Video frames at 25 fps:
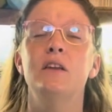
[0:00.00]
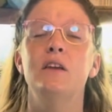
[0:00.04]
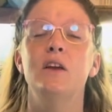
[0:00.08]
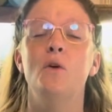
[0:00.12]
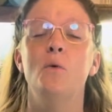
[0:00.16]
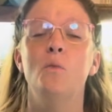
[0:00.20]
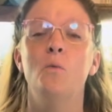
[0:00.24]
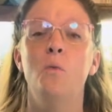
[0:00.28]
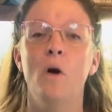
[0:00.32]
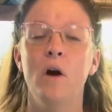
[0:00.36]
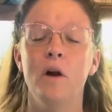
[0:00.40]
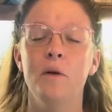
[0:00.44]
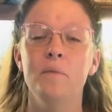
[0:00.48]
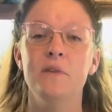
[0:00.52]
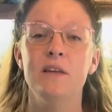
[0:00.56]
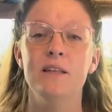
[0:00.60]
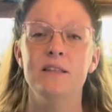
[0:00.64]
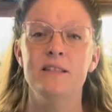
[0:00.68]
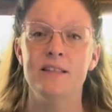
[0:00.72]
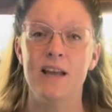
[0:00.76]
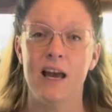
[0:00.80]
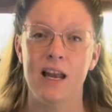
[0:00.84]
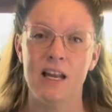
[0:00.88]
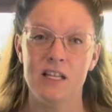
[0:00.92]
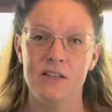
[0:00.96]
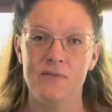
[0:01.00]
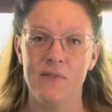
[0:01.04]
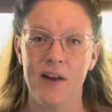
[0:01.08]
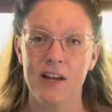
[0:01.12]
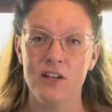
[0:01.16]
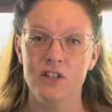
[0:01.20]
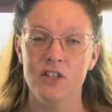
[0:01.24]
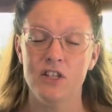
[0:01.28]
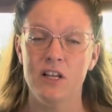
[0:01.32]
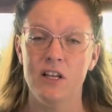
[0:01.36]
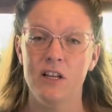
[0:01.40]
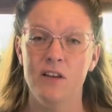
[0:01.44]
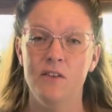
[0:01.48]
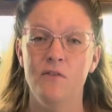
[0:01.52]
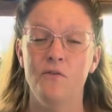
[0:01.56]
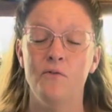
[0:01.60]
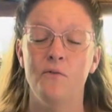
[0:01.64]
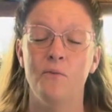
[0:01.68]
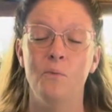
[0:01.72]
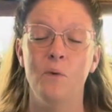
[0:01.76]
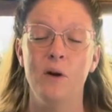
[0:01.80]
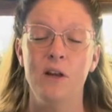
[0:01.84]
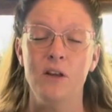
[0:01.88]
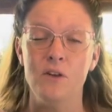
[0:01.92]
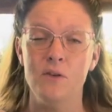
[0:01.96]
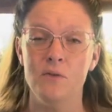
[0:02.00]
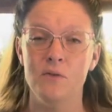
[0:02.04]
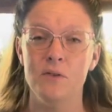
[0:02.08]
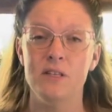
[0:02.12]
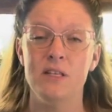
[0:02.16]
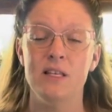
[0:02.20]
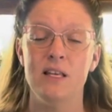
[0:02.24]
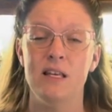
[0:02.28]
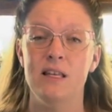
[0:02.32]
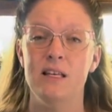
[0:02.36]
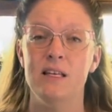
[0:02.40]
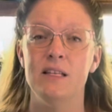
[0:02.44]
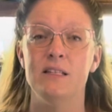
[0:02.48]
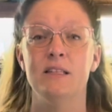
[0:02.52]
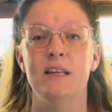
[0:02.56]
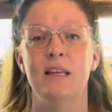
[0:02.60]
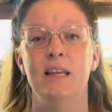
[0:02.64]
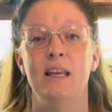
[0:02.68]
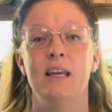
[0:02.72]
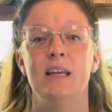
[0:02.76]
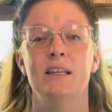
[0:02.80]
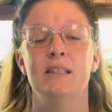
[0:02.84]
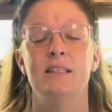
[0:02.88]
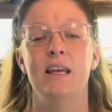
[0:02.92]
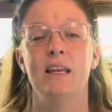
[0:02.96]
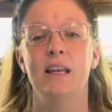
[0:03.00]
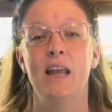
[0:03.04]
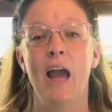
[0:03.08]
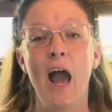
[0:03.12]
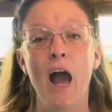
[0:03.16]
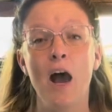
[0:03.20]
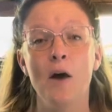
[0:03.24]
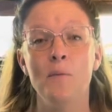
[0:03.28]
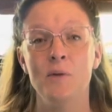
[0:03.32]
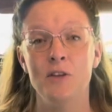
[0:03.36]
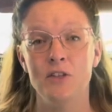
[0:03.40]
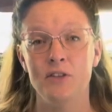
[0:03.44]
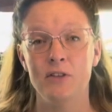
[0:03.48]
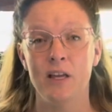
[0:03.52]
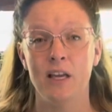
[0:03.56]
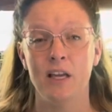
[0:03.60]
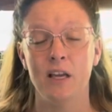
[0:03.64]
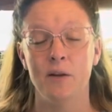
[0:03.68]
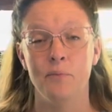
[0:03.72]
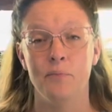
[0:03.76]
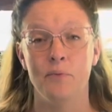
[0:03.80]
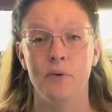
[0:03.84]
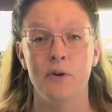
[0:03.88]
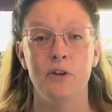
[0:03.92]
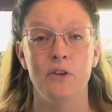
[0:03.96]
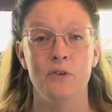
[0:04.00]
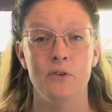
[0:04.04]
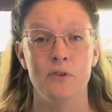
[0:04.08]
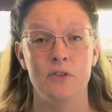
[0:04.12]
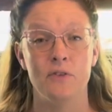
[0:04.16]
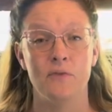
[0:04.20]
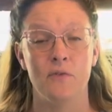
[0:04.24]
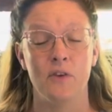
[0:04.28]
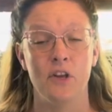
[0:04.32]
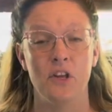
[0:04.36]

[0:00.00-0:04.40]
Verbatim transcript: warmth and satisfaction when you see these zinnias and how much they can produce for